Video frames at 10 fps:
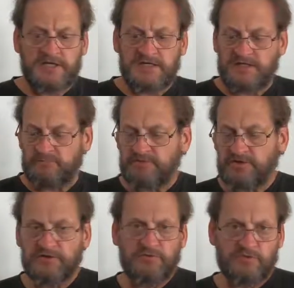Now you've been
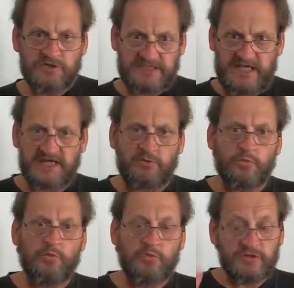on a ride, you had a
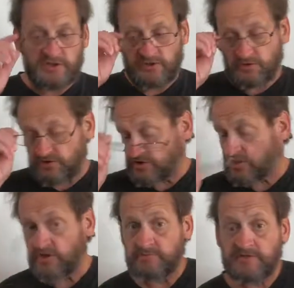really good
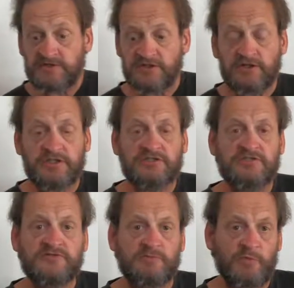time and you got
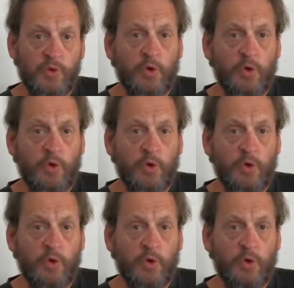yourself some